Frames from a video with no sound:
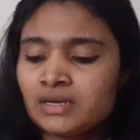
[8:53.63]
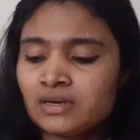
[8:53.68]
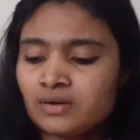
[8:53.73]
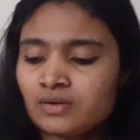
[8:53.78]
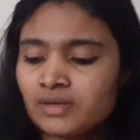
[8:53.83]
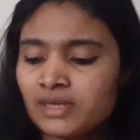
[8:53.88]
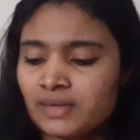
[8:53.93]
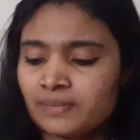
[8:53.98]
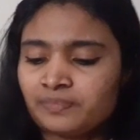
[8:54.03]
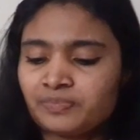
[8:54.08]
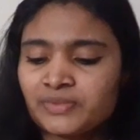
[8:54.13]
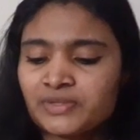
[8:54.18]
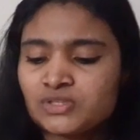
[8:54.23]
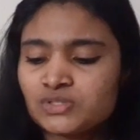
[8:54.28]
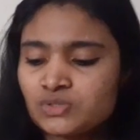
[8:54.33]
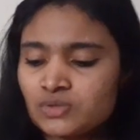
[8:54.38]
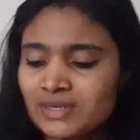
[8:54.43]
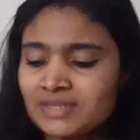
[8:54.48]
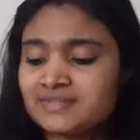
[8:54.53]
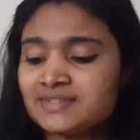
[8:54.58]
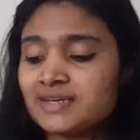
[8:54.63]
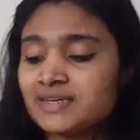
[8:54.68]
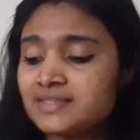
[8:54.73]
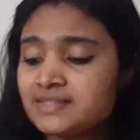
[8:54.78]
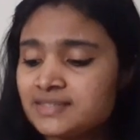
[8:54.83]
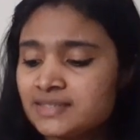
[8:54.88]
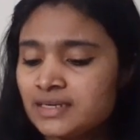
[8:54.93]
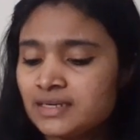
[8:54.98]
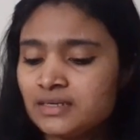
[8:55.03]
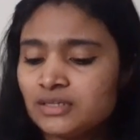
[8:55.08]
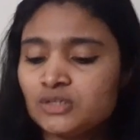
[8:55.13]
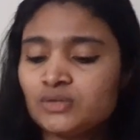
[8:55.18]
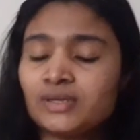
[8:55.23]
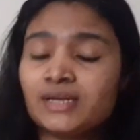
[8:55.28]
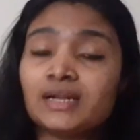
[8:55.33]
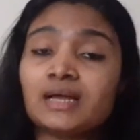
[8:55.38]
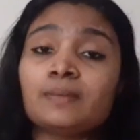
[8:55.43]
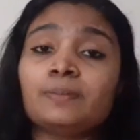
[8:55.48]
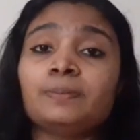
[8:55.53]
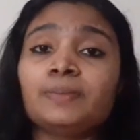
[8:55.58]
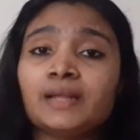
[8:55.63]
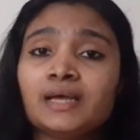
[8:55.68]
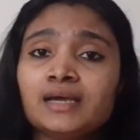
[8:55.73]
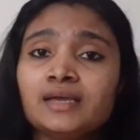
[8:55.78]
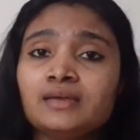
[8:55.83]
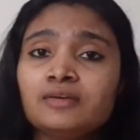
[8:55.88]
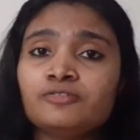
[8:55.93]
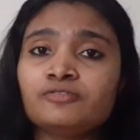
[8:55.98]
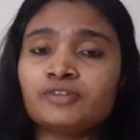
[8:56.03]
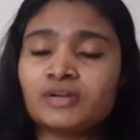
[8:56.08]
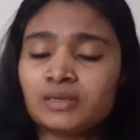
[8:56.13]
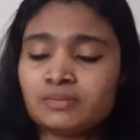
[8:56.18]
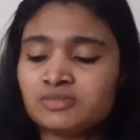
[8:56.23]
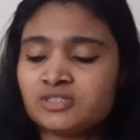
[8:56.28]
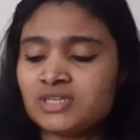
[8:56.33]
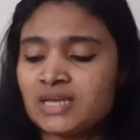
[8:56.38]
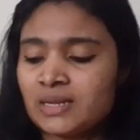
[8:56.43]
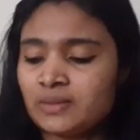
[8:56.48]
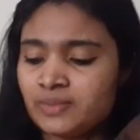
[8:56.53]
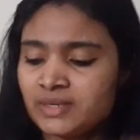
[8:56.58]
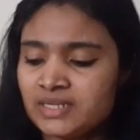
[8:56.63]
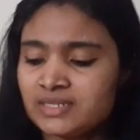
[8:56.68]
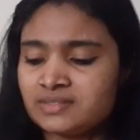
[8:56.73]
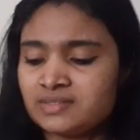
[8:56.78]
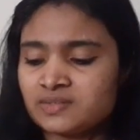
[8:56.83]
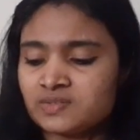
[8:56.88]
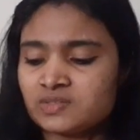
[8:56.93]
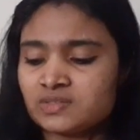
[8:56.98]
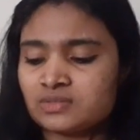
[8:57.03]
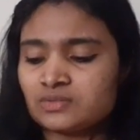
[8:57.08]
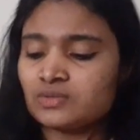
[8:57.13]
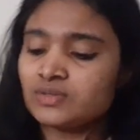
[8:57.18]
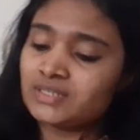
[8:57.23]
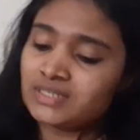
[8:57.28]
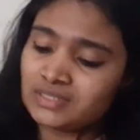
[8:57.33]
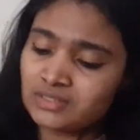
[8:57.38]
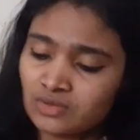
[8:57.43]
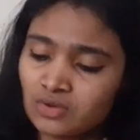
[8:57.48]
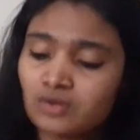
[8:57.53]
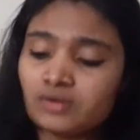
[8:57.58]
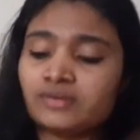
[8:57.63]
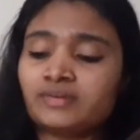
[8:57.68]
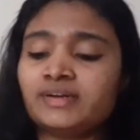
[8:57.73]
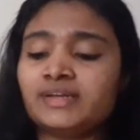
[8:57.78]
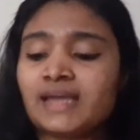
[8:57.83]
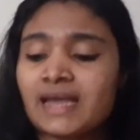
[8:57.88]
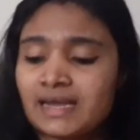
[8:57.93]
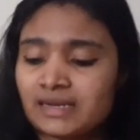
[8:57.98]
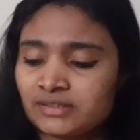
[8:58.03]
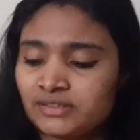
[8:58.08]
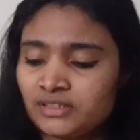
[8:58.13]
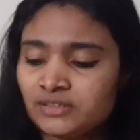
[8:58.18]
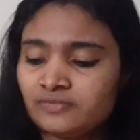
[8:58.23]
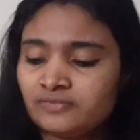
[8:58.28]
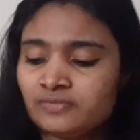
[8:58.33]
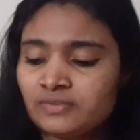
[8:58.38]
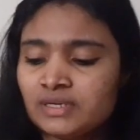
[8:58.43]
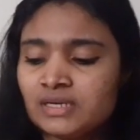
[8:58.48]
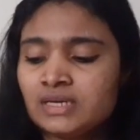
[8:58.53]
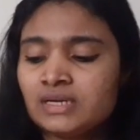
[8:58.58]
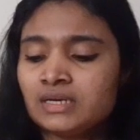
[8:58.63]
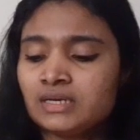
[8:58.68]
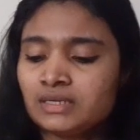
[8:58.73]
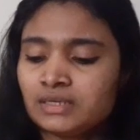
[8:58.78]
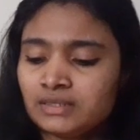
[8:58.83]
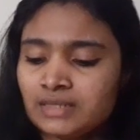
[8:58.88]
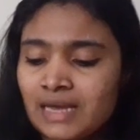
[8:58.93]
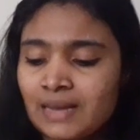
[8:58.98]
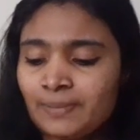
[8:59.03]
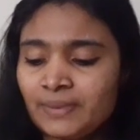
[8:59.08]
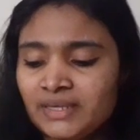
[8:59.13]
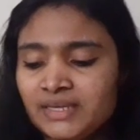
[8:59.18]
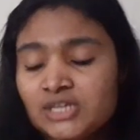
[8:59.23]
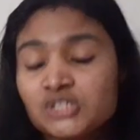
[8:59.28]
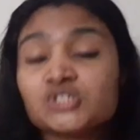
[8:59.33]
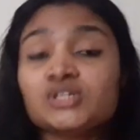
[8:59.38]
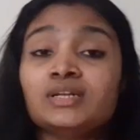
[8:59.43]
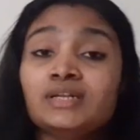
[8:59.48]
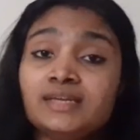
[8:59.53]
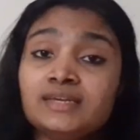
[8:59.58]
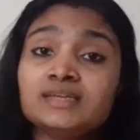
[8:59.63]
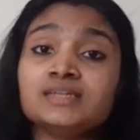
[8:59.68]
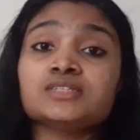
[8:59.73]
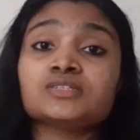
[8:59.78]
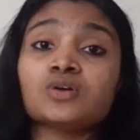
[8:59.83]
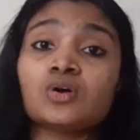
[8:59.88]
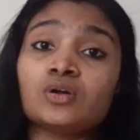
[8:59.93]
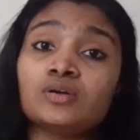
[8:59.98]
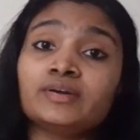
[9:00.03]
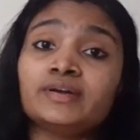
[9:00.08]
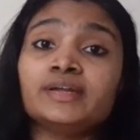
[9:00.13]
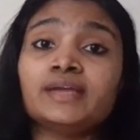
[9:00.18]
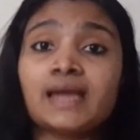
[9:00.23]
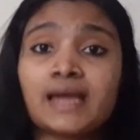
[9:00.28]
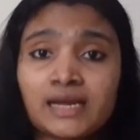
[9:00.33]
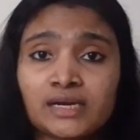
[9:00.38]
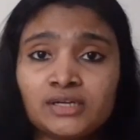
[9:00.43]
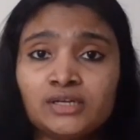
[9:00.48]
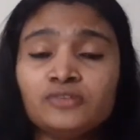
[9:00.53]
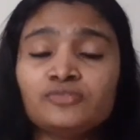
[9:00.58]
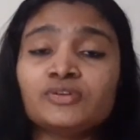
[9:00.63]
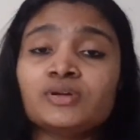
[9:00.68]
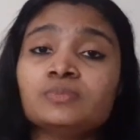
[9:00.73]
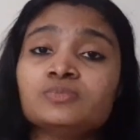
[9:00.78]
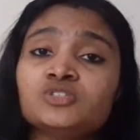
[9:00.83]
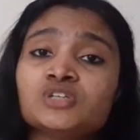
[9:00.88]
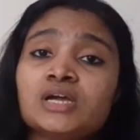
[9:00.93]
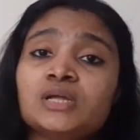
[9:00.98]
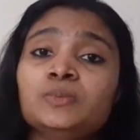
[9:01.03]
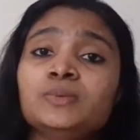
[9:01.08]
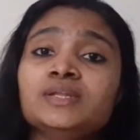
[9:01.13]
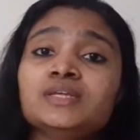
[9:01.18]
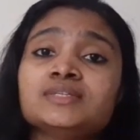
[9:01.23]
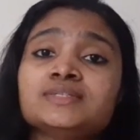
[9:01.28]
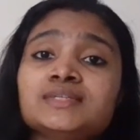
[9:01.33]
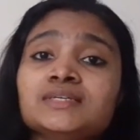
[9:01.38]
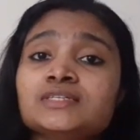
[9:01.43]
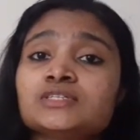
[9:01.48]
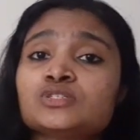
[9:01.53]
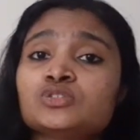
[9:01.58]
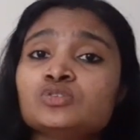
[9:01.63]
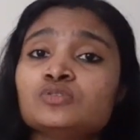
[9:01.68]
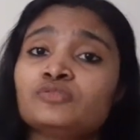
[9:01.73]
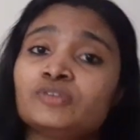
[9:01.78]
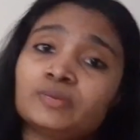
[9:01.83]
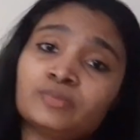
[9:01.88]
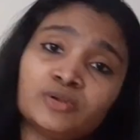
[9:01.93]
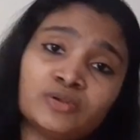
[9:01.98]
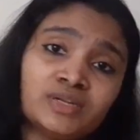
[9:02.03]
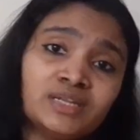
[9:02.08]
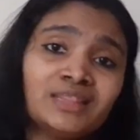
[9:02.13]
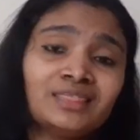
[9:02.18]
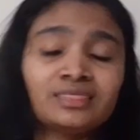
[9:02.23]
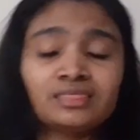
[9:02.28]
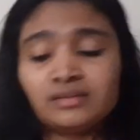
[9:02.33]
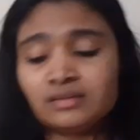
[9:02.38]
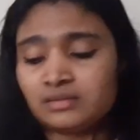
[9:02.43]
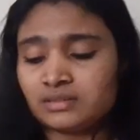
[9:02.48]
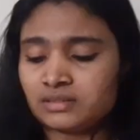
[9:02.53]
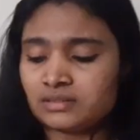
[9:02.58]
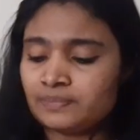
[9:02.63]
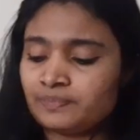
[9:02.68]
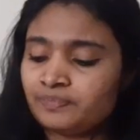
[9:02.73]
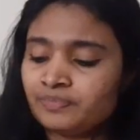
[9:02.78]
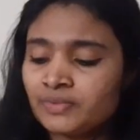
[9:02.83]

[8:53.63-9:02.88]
Okay, so as I said, you can apply from January 6th. So it is already active the application link is already active from January 6th to February 3rd.